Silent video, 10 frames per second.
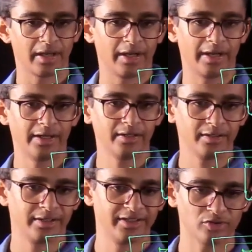and
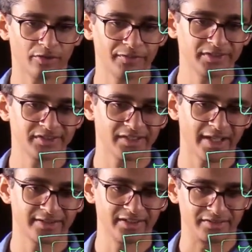his office is
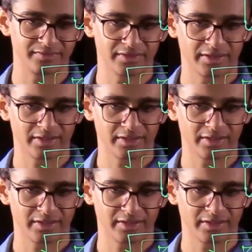like this,